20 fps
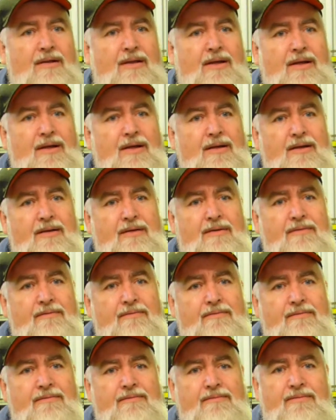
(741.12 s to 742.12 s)
the
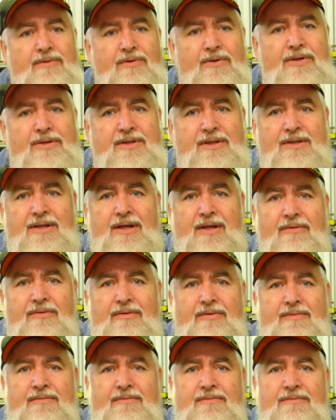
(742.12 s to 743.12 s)

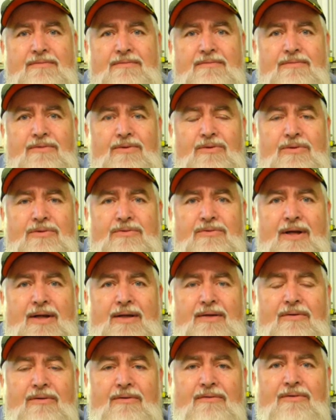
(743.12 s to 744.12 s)
4600 Ford
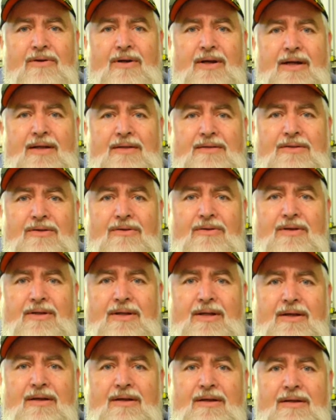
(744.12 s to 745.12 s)
tractor I've got
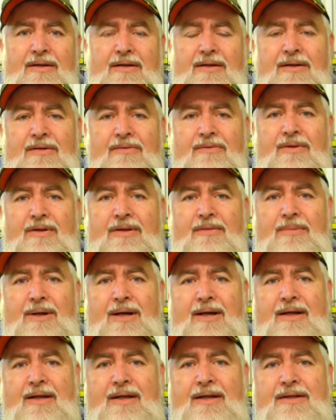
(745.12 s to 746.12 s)
outside there with the
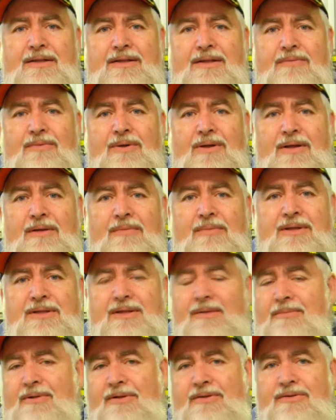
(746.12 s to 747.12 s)
buggered engine, well, it'll be
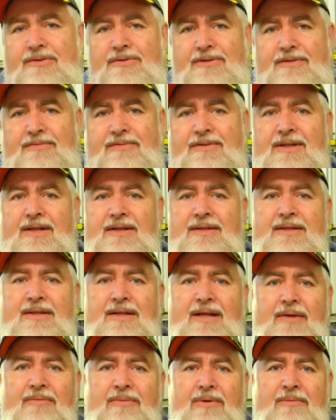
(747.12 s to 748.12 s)
some of the tools for
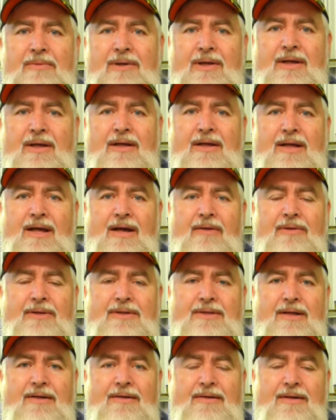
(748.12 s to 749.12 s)
testing that when we get it
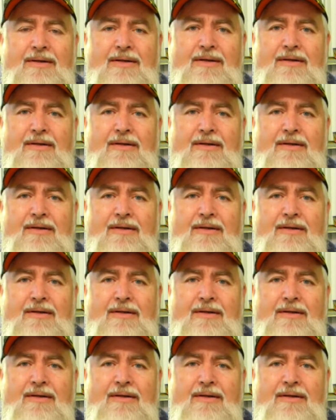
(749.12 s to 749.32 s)
going. So